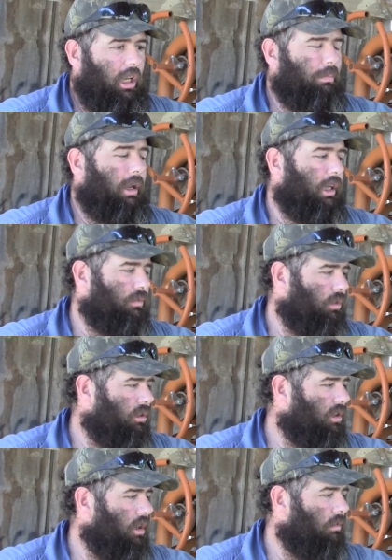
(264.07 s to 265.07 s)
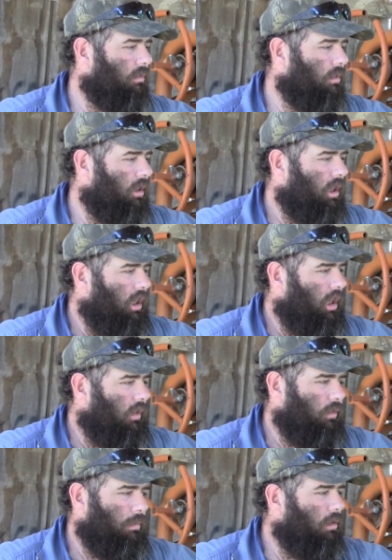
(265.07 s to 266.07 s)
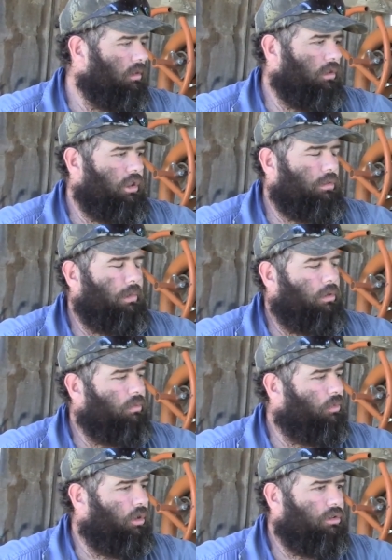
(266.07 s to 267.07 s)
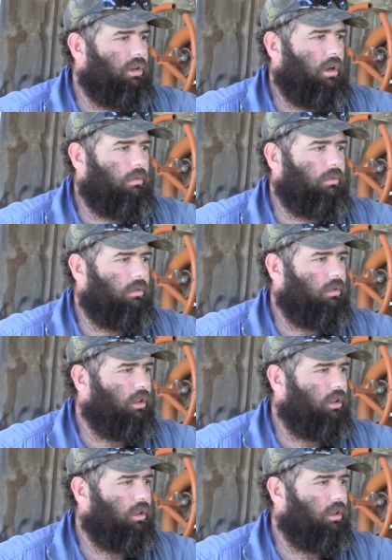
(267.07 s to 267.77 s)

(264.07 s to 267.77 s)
it pays for itself. If you're just building for yourself,